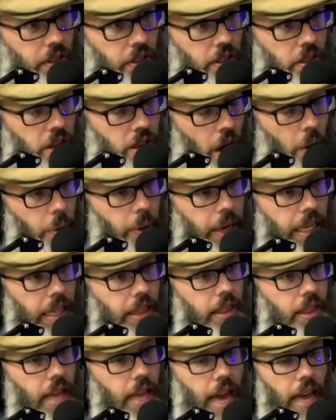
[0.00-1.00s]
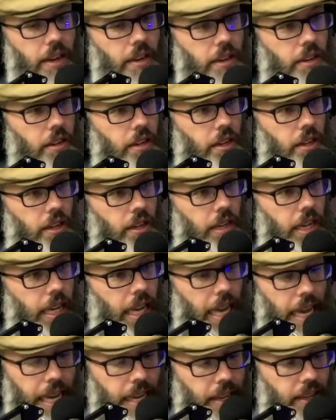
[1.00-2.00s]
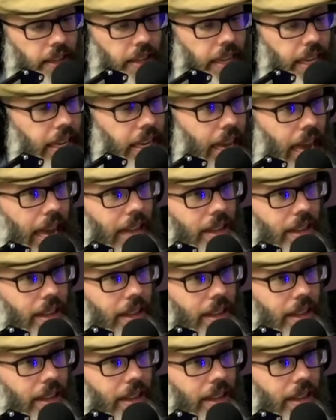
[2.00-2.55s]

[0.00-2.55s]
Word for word: knowing that he he can't